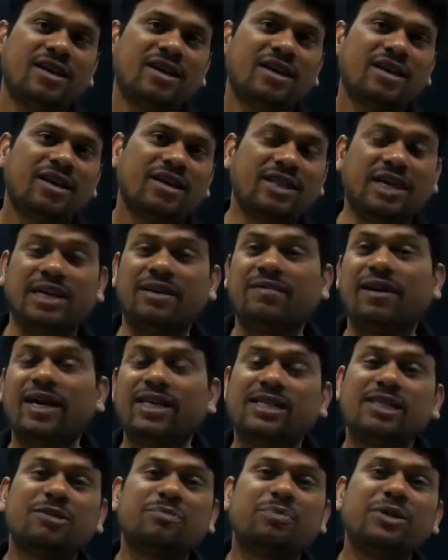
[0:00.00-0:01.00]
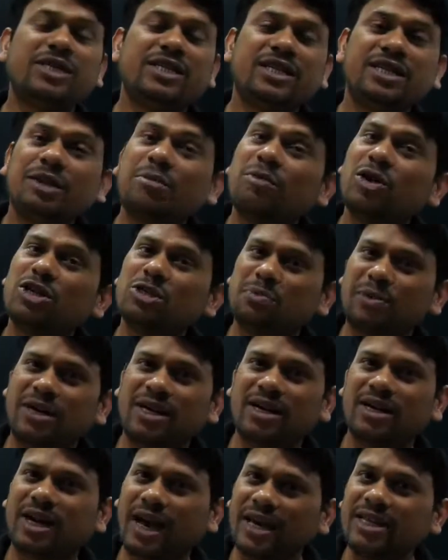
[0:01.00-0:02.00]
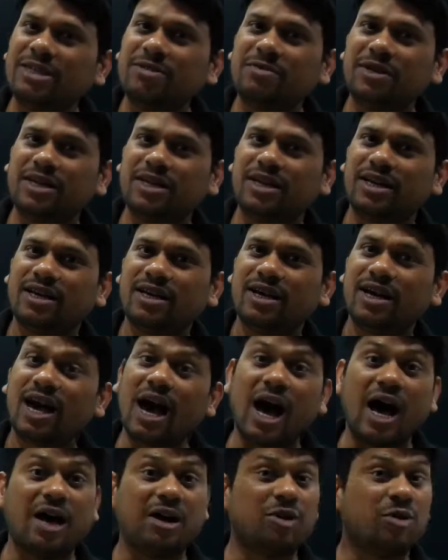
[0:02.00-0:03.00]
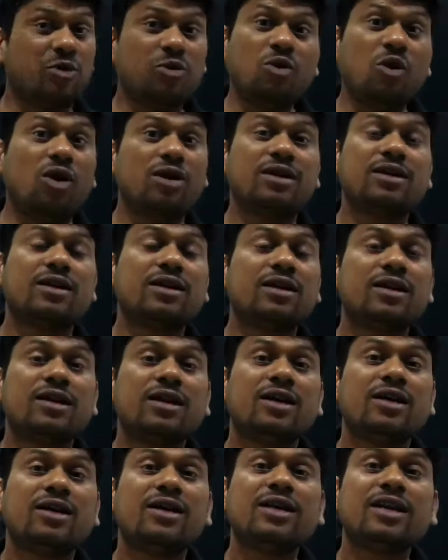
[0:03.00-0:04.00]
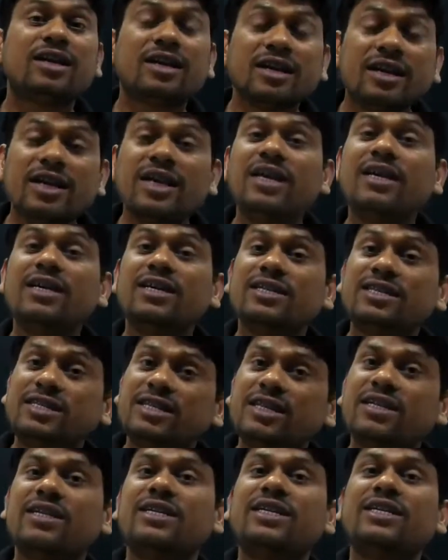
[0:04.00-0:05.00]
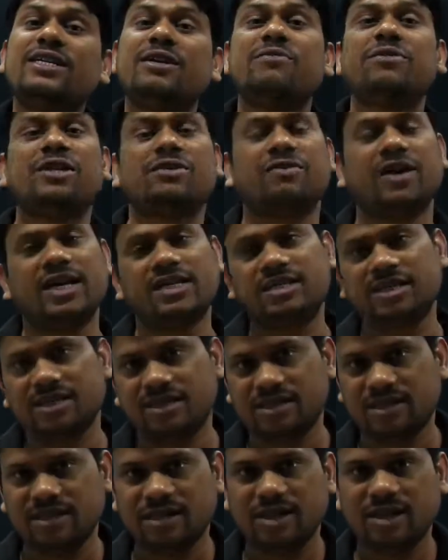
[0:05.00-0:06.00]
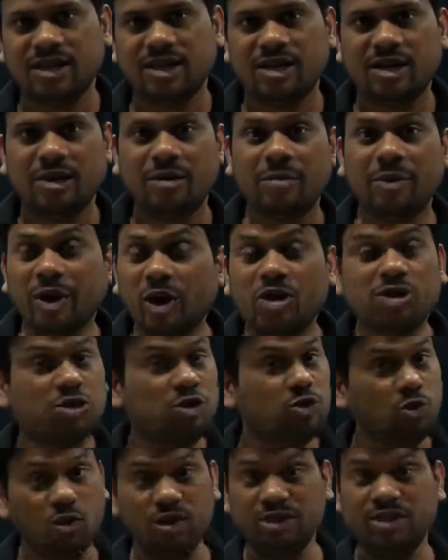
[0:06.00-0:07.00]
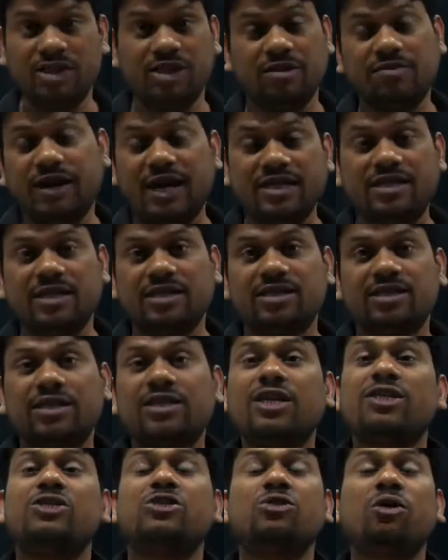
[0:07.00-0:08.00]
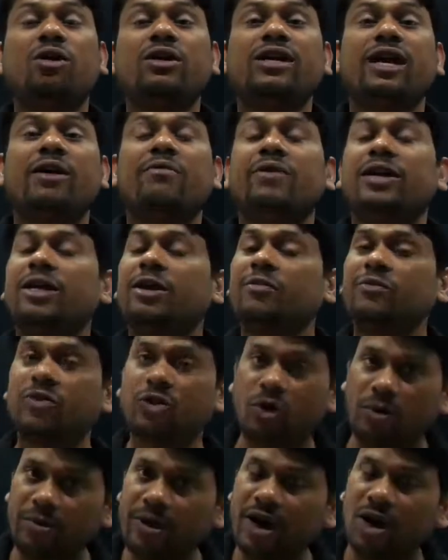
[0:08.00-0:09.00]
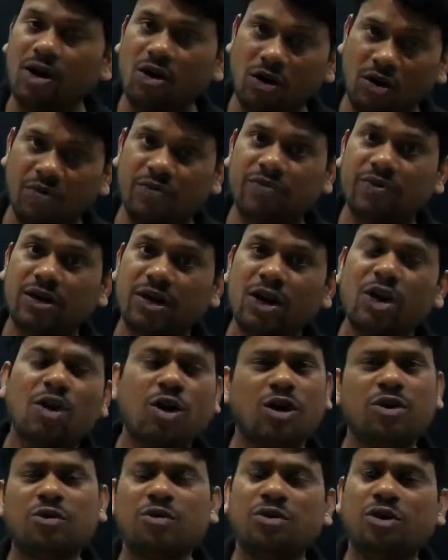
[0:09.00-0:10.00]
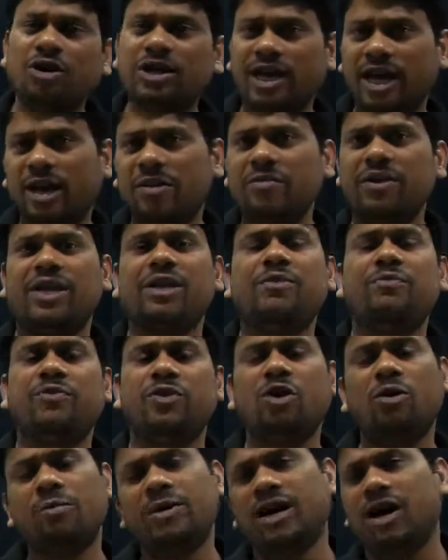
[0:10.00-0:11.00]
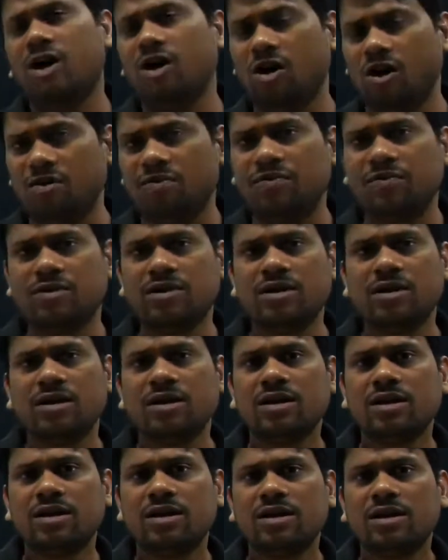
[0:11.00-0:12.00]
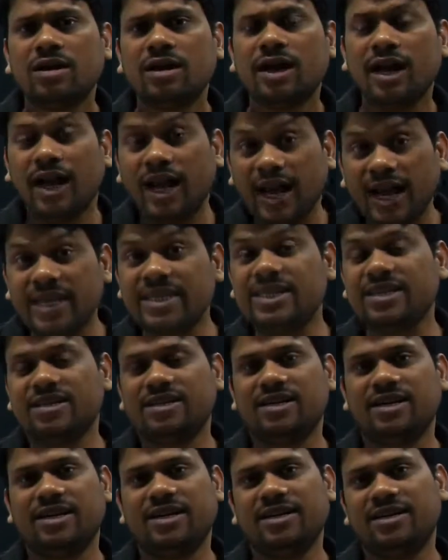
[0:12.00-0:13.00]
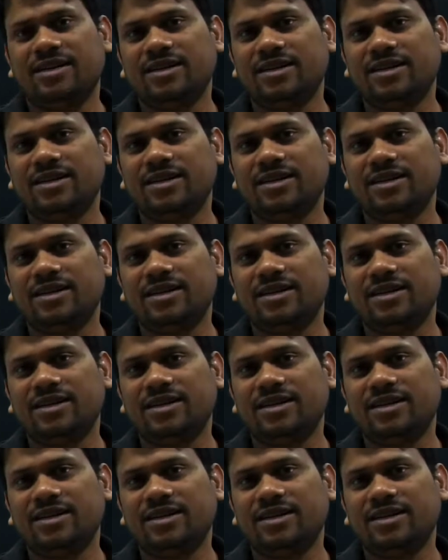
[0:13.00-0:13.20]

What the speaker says: the devices BJT, MOSFET, and IGBT are not regenerative devices, because those devices does not have any phenomena of, or do not have any phenomena of latching current.